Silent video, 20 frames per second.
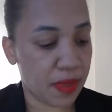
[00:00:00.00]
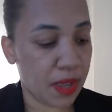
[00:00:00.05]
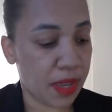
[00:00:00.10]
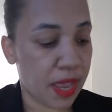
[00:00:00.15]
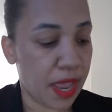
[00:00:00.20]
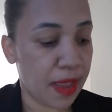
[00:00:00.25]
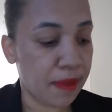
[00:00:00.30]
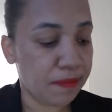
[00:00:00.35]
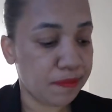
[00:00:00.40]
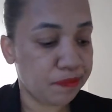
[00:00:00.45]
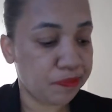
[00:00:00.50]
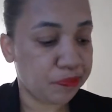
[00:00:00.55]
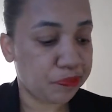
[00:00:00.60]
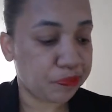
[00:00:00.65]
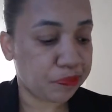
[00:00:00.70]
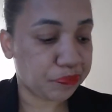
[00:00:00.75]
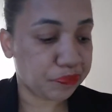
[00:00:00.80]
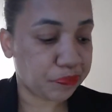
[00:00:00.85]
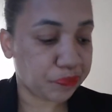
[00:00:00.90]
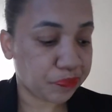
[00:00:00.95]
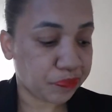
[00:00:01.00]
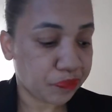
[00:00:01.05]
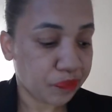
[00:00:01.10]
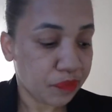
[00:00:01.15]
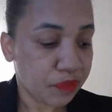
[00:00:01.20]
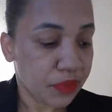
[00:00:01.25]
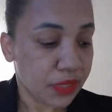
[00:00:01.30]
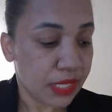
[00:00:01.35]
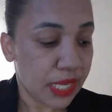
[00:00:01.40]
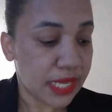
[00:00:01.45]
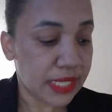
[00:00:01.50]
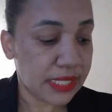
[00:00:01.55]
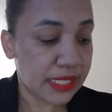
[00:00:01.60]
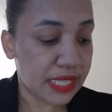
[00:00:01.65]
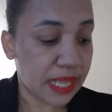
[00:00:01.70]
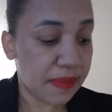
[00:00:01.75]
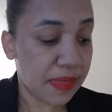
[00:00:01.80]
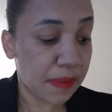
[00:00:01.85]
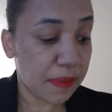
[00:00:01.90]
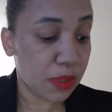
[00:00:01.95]
Okay.
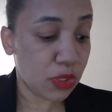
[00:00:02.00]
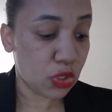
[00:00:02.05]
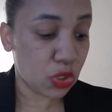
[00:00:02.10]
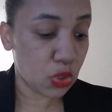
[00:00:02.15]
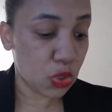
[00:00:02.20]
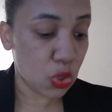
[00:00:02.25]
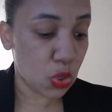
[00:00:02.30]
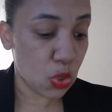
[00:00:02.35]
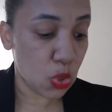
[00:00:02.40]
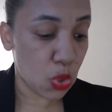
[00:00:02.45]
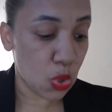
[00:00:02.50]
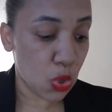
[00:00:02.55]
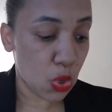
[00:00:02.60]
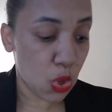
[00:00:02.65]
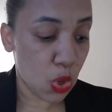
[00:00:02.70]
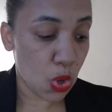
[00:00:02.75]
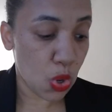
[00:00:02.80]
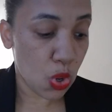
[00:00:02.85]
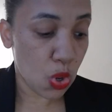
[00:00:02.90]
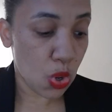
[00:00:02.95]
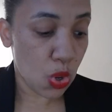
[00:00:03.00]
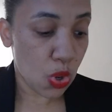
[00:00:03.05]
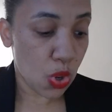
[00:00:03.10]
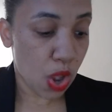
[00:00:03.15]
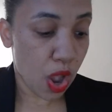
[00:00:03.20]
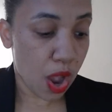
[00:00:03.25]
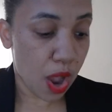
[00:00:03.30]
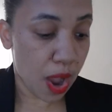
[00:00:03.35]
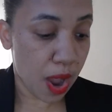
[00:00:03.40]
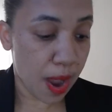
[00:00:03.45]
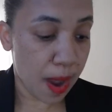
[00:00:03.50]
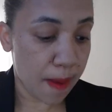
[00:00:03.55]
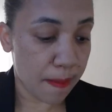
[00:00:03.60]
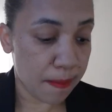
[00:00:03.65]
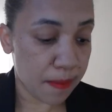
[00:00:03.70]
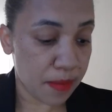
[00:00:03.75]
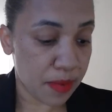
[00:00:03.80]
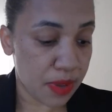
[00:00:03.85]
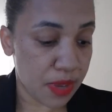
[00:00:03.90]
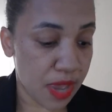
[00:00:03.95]
Step number two,
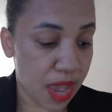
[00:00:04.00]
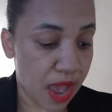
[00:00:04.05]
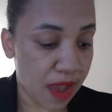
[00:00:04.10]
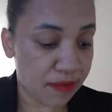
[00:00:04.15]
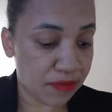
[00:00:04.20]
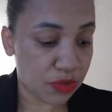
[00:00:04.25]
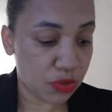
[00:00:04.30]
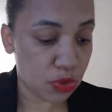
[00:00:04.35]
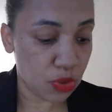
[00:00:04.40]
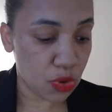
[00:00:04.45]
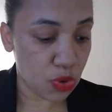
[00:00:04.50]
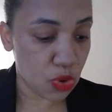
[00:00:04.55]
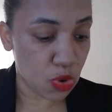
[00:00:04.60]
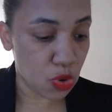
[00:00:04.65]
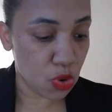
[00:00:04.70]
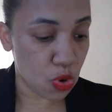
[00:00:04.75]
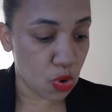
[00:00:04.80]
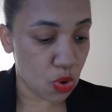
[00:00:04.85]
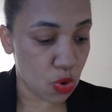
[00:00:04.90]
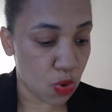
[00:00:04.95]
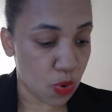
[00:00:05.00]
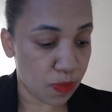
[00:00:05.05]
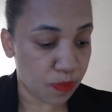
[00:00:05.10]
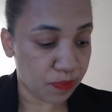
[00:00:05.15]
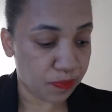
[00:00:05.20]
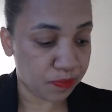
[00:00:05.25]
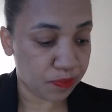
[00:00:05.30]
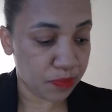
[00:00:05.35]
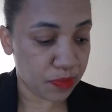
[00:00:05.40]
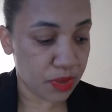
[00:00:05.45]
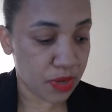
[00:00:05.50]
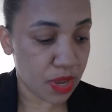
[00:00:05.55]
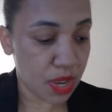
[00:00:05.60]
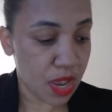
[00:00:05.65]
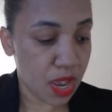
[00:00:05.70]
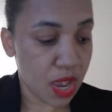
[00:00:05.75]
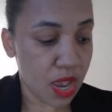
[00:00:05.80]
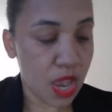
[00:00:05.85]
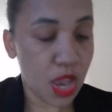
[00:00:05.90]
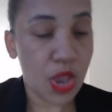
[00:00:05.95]
you have to
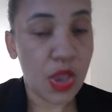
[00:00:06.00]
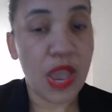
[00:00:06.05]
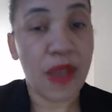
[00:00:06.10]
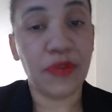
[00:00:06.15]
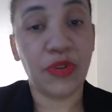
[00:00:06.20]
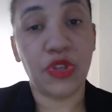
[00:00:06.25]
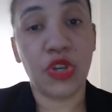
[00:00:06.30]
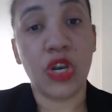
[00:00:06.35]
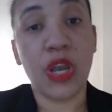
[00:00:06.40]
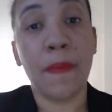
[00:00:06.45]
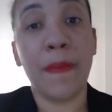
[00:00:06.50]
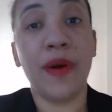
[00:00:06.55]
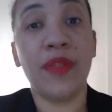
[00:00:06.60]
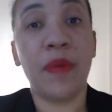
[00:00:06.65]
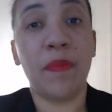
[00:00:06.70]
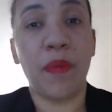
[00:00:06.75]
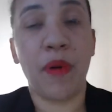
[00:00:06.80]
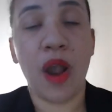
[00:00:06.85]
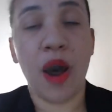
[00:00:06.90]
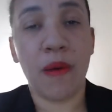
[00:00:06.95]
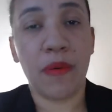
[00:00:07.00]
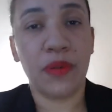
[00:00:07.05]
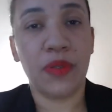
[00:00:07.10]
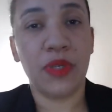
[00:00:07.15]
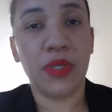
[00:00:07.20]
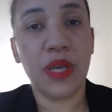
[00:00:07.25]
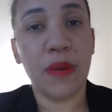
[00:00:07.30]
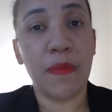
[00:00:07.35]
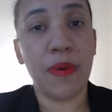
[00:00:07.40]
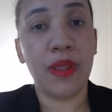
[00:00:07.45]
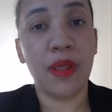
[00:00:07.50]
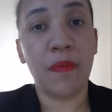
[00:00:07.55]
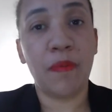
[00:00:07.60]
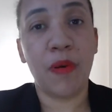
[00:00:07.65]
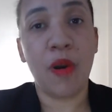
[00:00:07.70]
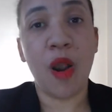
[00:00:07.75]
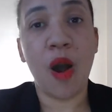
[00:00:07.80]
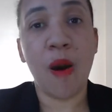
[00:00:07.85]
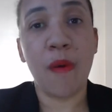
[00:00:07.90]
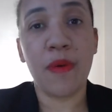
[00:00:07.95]
talk about the problem. Talk about
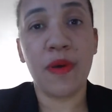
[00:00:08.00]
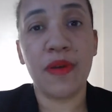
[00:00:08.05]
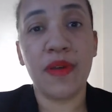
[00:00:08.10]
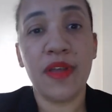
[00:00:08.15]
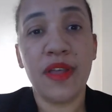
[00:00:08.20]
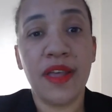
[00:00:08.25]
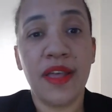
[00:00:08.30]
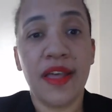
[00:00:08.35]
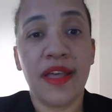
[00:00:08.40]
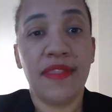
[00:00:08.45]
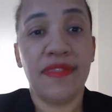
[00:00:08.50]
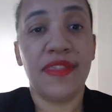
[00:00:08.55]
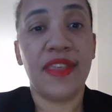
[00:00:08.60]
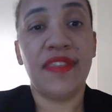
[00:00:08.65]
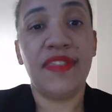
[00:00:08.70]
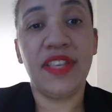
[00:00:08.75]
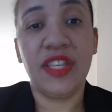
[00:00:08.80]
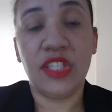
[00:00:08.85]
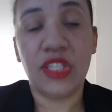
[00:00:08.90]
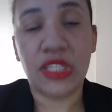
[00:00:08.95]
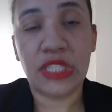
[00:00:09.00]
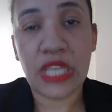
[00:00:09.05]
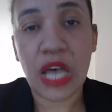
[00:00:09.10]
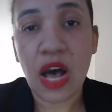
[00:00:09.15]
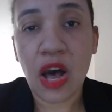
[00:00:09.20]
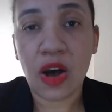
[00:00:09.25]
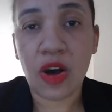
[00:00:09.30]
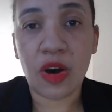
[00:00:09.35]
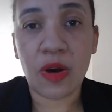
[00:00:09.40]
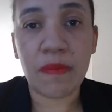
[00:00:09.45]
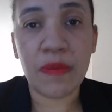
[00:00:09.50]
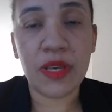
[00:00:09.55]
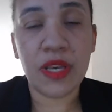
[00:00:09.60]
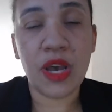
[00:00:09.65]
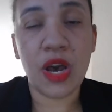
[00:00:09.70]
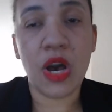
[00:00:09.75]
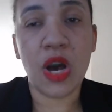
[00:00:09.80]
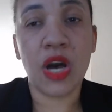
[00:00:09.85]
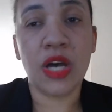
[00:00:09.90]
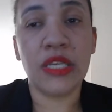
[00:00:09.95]
the problem that they solve,
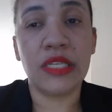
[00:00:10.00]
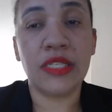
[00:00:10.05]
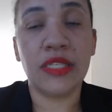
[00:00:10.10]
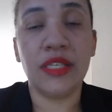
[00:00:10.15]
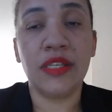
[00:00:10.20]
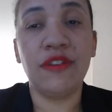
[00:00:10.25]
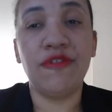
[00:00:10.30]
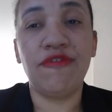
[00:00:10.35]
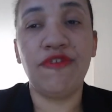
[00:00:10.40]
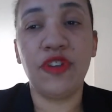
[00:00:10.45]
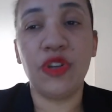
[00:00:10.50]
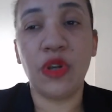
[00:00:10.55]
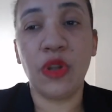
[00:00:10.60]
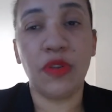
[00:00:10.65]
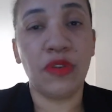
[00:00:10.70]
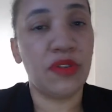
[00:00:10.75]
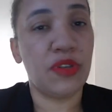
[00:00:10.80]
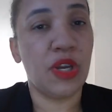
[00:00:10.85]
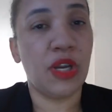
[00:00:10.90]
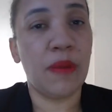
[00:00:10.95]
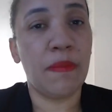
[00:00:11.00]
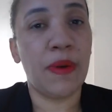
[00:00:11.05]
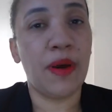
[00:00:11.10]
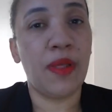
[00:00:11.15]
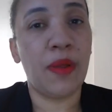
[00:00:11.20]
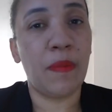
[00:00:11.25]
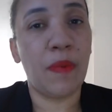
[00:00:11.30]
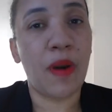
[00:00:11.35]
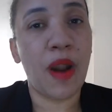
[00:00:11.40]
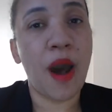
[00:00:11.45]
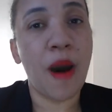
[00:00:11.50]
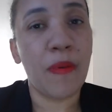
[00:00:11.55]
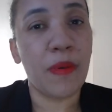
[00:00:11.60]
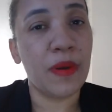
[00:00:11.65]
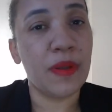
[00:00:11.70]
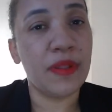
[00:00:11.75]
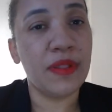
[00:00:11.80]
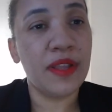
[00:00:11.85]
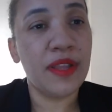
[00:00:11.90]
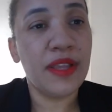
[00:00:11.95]
because if you don't talk about the
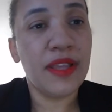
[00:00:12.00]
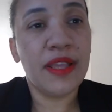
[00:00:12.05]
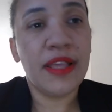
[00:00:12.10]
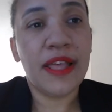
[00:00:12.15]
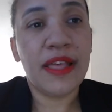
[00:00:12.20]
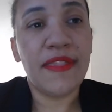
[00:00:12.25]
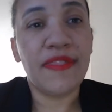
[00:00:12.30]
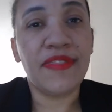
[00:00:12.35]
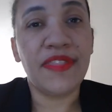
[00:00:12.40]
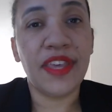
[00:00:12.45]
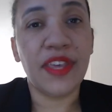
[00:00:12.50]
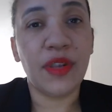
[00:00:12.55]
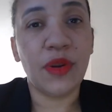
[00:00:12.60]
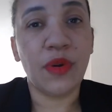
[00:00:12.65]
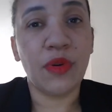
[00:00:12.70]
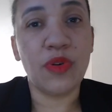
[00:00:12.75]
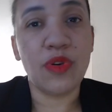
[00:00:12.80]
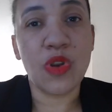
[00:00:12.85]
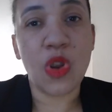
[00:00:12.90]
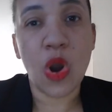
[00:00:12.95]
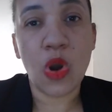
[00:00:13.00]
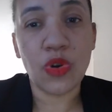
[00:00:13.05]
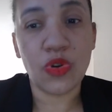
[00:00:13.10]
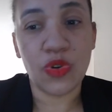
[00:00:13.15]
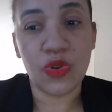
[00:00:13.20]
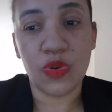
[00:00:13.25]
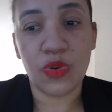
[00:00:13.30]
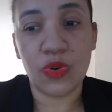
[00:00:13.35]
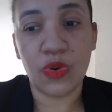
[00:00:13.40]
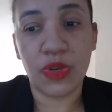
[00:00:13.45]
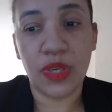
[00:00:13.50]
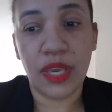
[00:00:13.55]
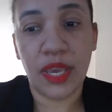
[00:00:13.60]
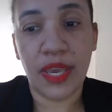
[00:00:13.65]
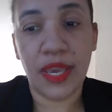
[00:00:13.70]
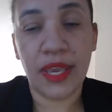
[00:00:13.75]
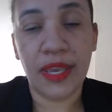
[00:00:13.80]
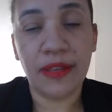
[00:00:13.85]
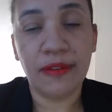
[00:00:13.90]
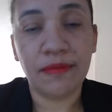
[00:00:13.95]
problem, they don't know you.
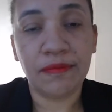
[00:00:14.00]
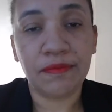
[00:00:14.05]
Okay.